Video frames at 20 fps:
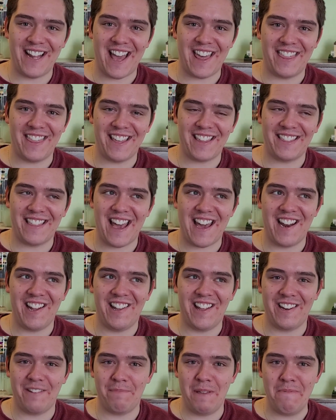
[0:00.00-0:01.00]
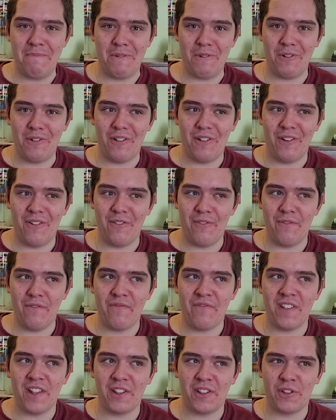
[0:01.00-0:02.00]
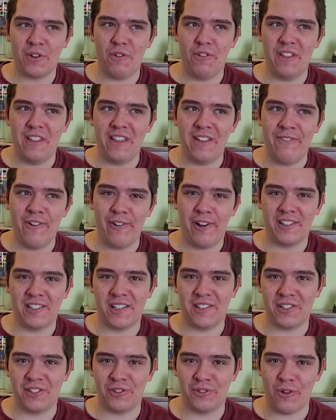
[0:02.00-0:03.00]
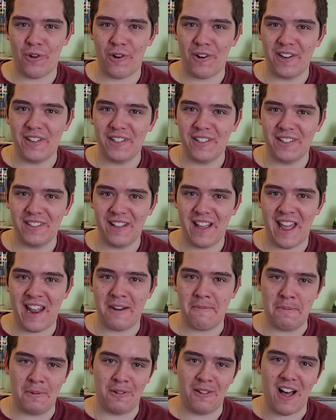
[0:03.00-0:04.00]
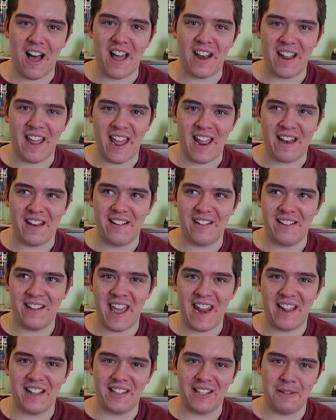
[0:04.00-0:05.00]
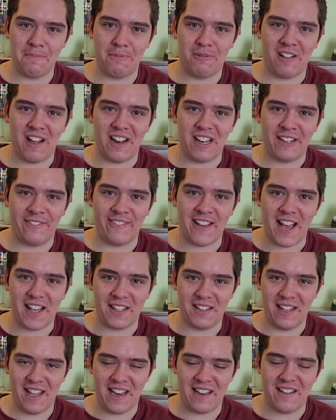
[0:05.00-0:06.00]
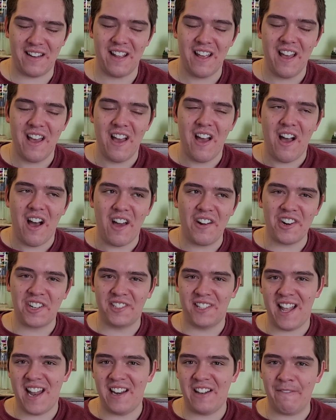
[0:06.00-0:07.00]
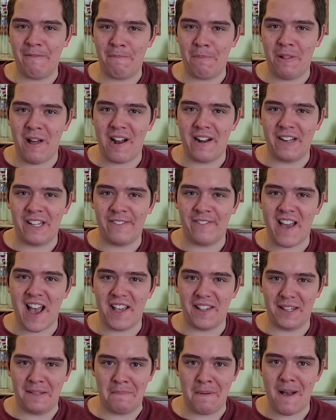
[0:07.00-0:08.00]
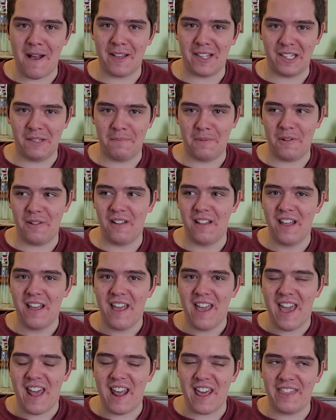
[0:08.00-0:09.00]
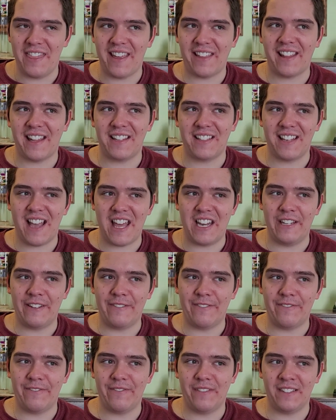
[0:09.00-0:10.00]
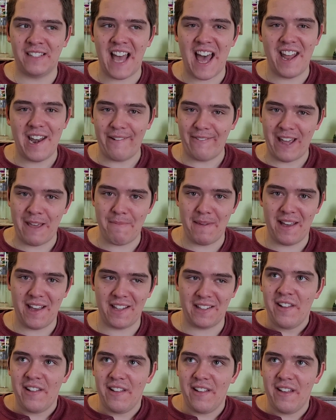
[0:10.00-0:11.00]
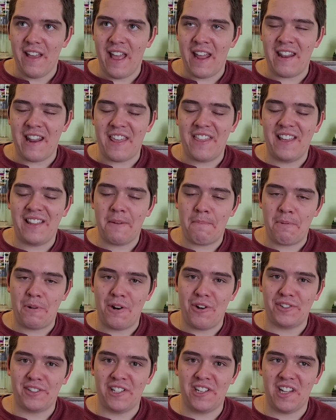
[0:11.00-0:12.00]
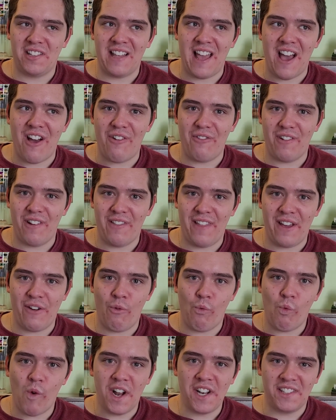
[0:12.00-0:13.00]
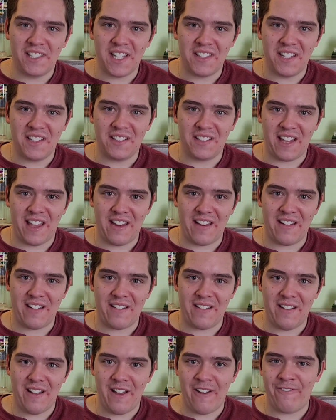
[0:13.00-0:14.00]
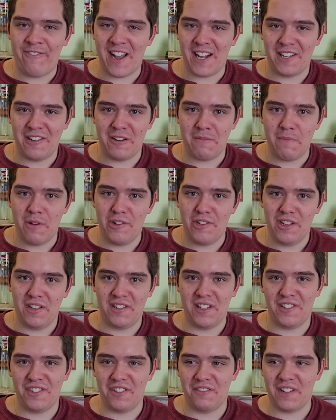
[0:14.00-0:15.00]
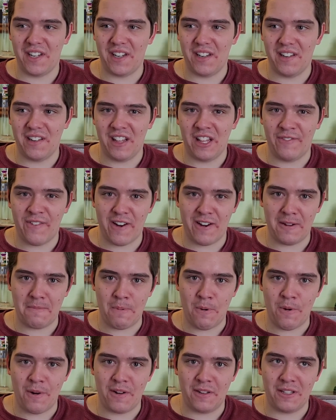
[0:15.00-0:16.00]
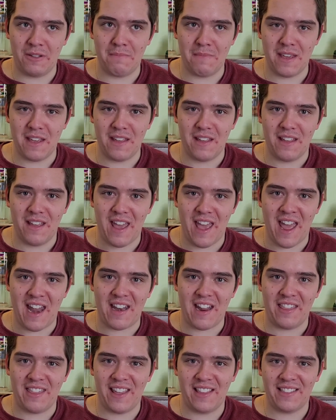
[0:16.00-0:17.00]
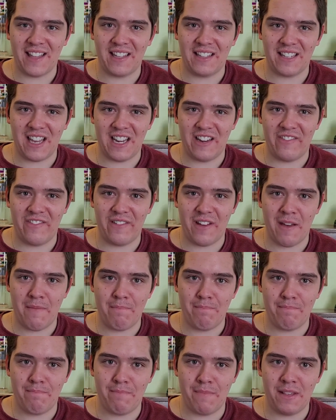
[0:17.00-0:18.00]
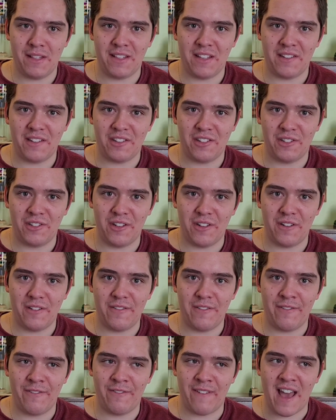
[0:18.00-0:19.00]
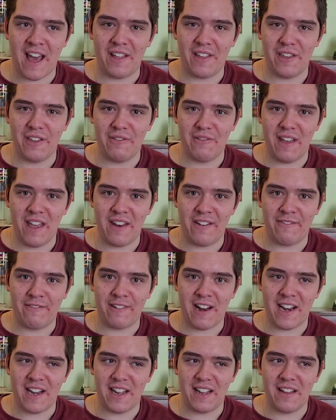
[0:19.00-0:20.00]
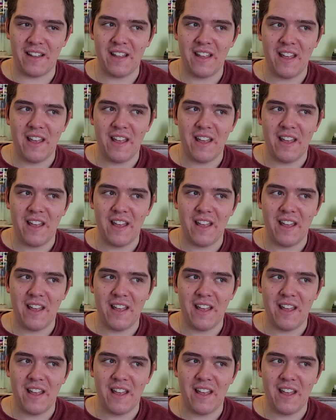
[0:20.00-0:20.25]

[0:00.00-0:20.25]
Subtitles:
I think that a lot of people solely focus on stories and plot and getting to the plot as fast and understanding the plot as fast as possible. And I think that's kind of sad in a way, because, and I think the prose and just how like one sentence can affect your emotions as you read it is very important to me. And I think that's kind of a misunderstood value in writing.